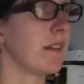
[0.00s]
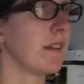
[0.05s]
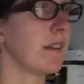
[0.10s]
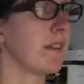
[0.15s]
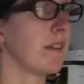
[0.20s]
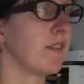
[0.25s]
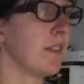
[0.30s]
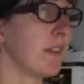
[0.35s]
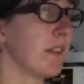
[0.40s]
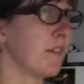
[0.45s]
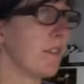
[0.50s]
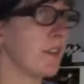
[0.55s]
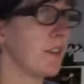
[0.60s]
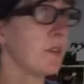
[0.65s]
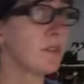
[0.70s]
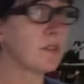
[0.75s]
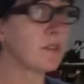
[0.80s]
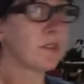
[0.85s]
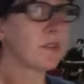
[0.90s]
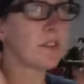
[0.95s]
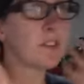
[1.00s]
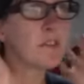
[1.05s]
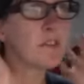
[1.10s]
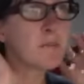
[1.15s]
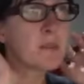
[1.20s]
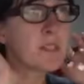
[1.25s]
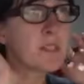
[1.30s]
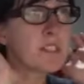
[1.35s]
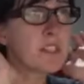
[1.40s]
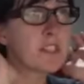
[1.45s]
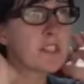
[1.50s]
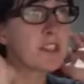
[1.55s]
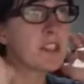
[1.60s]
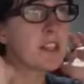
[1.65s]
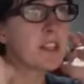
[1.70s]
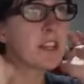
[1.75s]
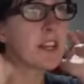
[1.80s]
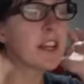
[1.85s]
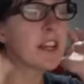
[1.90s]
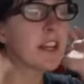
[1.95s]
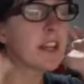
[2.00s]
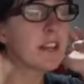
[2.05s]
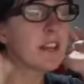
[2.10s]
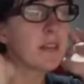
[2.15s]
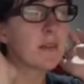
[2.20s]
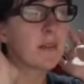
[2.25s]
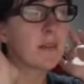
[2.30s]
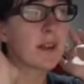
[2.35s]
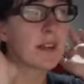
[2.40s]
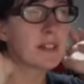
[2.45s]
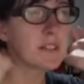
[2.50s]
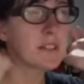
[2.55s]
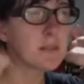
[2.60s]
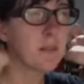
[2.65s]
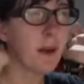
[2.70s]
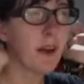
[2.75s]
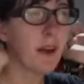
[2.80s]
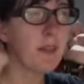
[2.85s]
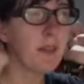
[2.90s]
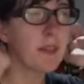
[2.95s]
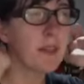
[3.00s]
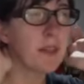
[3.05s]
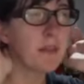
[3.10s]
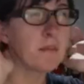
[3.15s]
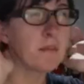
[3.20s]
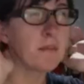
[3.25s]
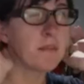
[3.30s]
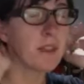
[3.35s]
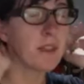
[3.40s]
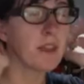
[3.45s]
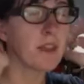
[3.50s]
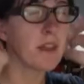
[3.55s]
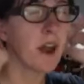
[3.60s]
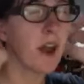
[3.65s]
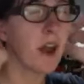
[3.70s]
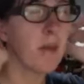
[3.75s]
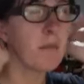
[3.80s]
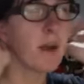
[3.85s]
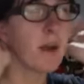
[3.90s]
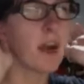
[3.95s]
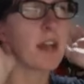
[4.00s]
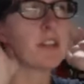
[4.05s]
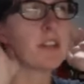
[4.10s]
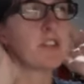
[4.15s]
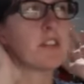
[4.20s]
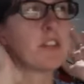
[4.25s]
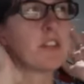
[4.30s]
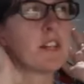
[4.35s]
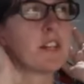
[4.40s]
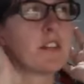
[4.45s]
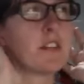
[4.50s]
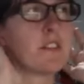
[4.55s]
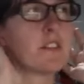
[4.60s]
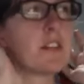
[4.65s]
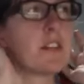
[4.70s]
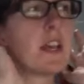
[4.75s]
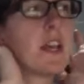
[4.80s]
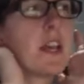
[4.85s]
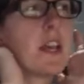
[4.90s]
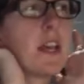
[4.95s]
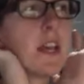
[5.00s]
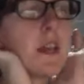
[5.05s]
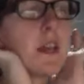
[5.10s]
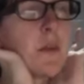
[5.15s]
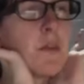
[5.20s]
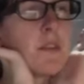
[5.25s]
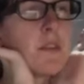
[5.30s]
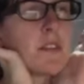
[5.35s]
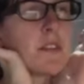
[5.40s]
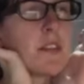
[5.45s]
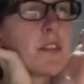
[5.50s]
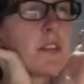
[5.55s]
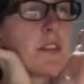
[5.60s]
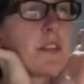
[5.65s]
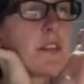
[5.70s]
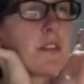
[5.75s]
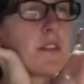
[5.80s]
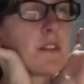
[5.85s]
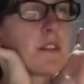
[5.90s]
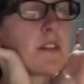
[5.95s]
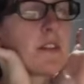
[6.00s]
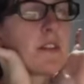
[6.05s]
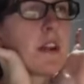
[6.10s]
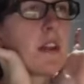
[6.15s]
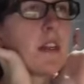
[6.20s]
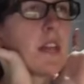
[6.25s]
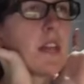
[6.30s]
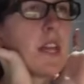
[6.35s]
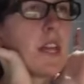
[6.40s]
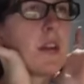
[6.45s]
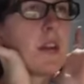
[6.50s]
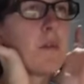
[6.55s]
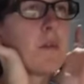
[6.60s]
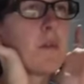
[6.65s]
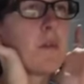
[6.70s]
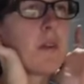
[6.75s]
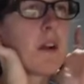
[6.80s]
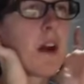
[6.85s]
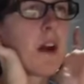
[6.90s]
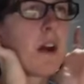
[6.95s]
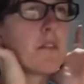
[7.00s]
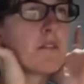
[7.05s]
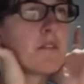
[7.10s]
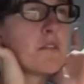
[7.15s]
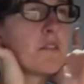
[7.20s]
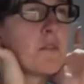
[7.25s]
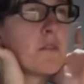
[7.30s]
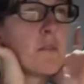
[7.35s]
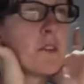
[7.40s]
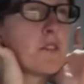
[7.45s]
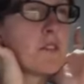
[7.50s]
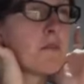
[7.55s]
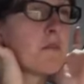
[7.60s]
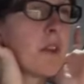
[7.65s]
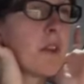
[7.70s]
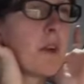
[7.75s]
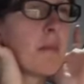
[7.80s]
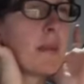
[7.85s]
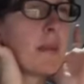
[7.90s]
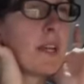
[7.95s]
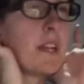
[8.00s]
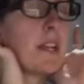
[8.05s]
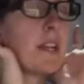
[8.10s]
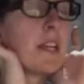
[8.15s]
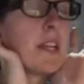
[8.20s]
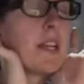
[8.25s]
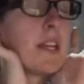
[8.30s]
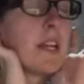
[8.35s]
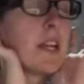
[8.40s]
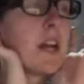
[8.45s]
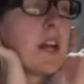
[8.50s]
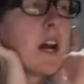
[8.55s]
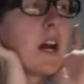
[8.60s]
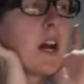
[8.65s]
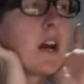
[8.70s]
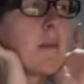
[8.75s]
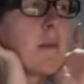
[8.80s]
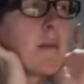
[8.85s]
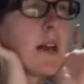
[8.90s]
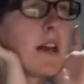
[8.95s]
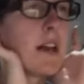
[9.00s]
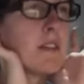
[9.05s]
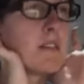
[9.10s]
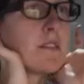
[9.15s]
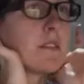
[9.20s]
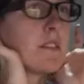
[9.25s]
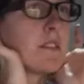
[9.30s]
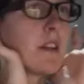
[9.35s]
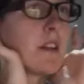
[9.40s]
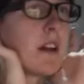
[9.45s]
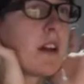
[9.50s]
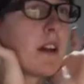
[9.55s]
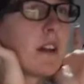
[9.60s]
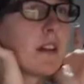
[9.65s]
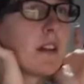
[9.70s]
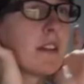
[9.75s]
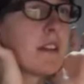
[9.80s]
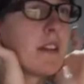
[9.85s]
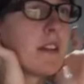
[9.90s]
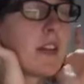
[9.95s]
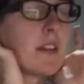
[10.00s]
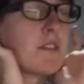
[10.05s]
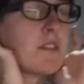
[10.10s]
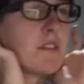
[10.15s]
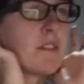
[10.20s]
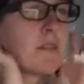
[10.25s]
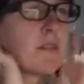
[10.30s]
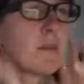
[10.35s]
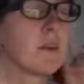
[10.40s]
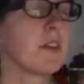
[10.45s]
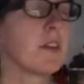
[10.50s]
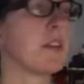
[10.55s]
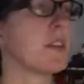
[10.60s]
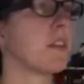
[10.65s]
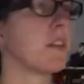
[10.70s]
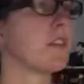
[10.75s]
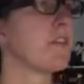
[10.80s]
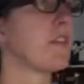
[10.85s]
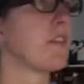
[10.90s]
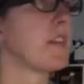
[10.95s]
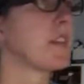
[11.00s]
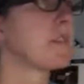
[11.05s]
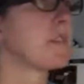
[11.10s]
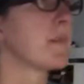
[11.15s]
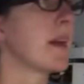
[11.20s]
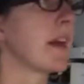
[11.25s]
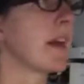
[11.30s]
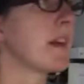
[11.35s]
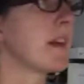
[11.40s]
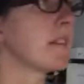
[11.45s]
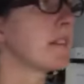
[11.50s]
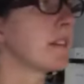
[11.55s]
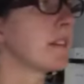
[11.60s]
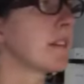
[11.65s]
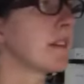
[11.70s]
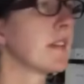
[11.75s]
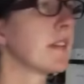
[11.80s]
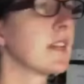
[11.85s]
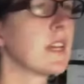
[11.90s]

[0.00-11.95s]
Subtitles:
if you sort of position it in the right spot, then the knot behind your ears, it will sit there snugly and it won't cause too much rubbing as you're wearing your face mask.